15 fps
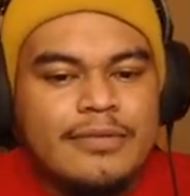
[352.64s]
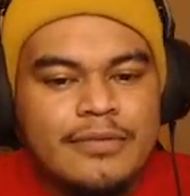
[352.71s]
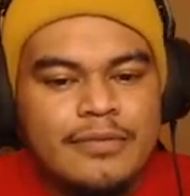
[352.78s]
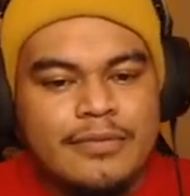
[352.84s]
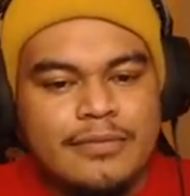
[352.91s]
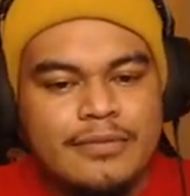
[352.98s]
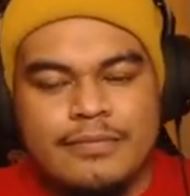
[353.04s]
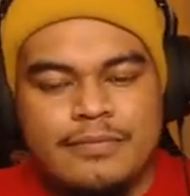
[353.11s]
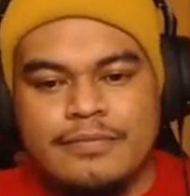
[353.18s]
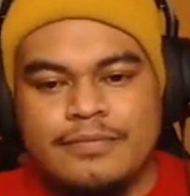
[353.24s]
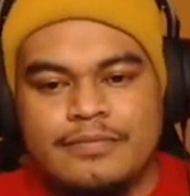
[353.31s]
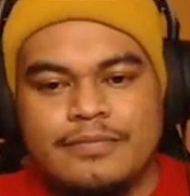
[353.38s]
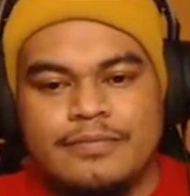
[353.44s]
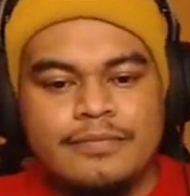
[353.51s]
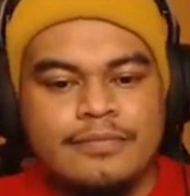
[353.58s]

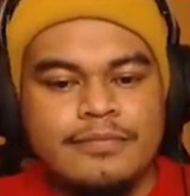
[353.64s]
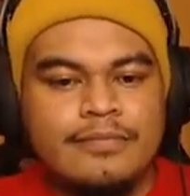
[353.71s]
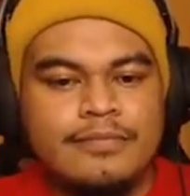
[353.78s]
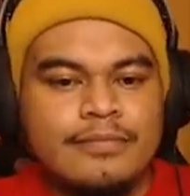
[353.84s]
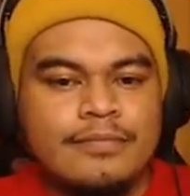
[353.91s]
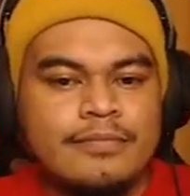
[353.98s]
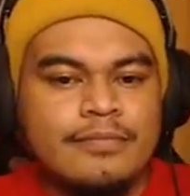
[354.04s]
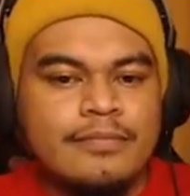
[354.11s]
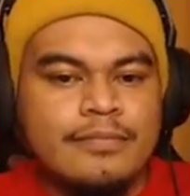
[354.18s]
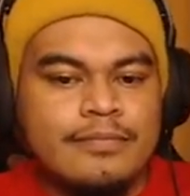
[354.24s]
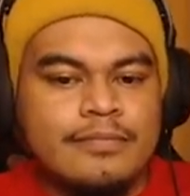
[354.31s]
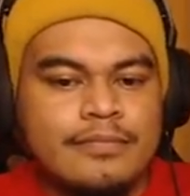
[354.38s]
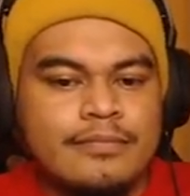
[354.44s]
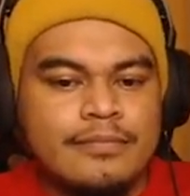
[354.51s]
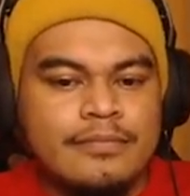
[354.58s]

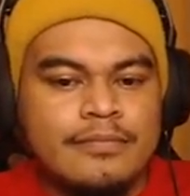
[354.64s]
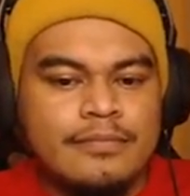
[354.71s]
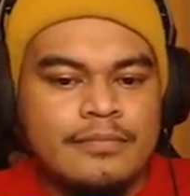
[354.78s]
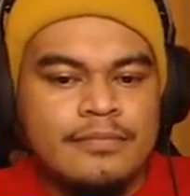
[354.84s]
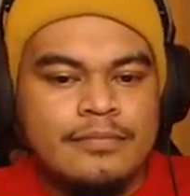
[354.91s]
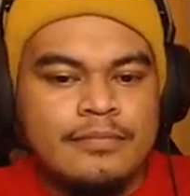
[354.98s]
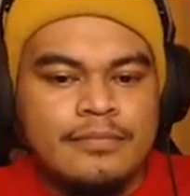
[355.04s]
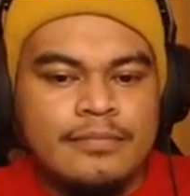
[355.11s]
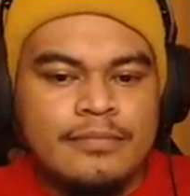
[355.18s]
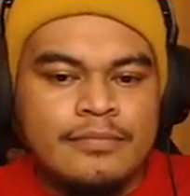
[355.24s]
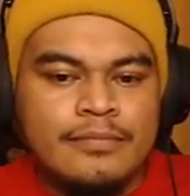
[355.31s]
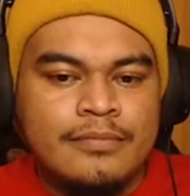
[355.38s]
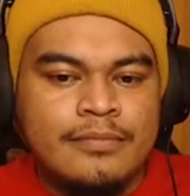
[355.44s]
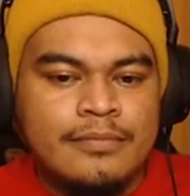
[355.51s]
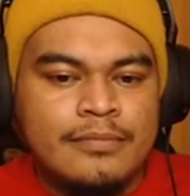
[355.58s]

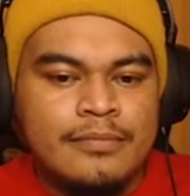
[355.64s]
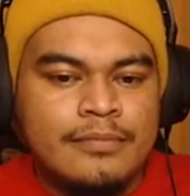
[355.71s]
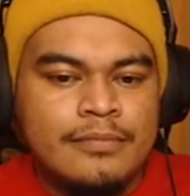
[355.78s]
[no speech]